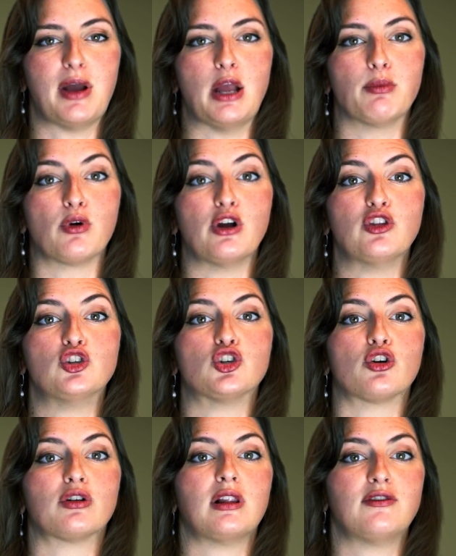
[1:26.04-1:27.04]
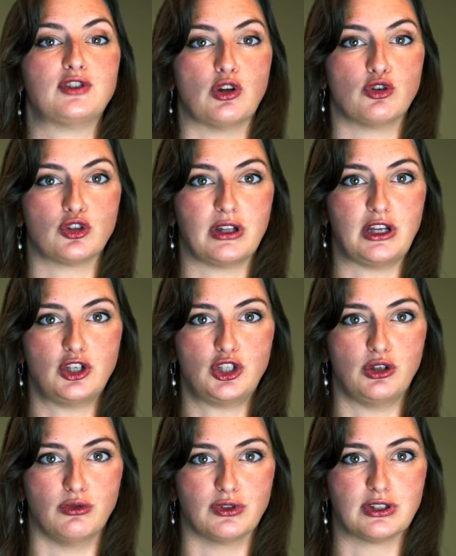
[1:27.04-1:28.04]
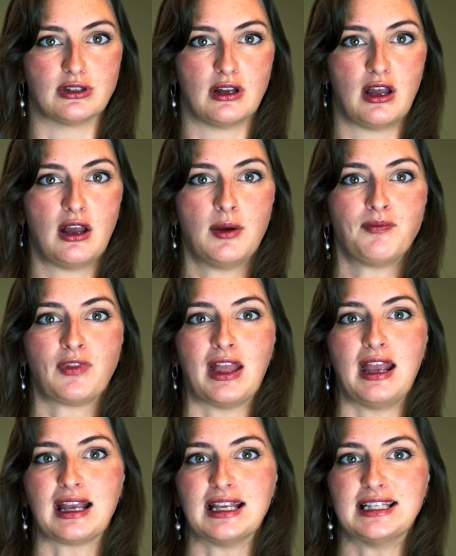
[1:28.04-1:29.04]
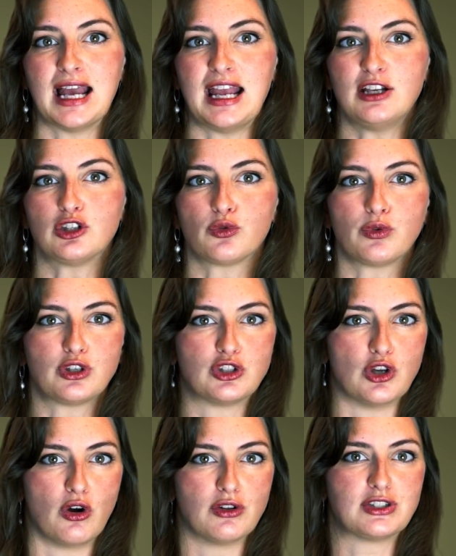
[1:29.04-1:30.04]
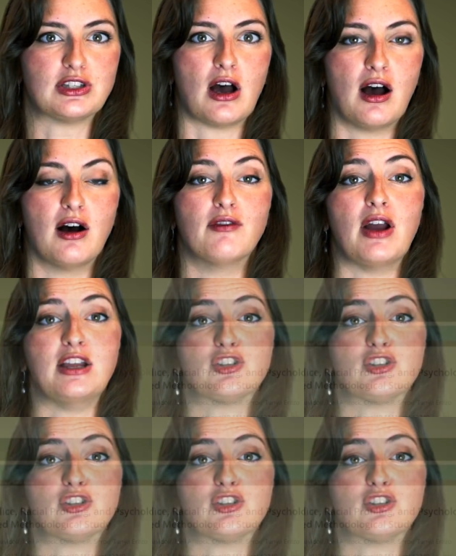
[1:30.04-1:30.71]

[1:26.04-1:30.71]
paper in the Journal of Social Issues. It contains the results of a